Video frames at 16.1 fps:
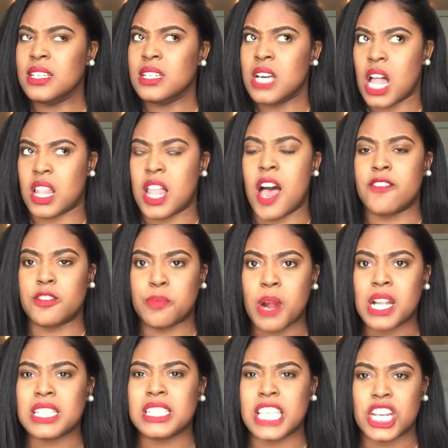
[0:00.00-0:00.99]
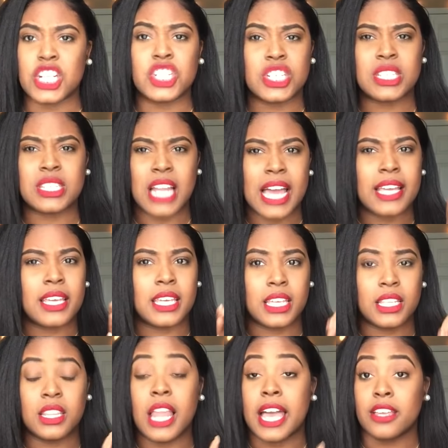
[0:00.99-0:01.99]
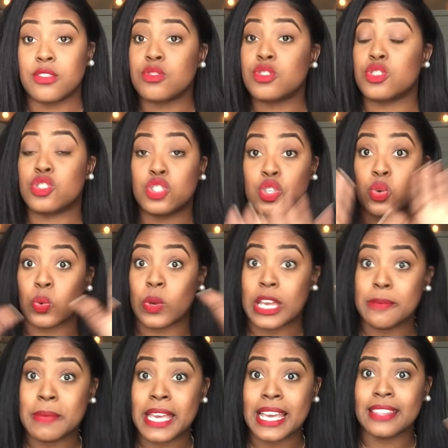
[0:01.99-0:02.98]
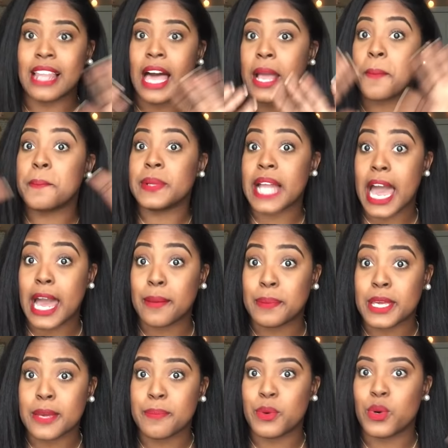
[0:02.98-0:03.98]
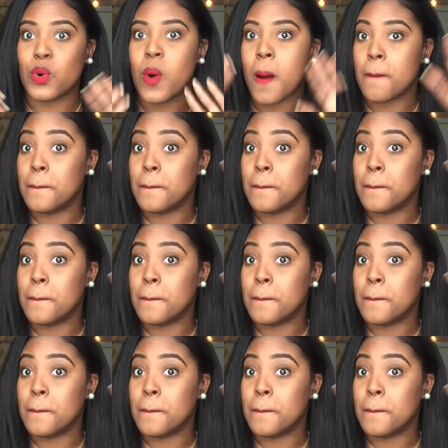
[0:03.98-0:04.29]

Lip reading: a lot of the products that are just like screaming like black people,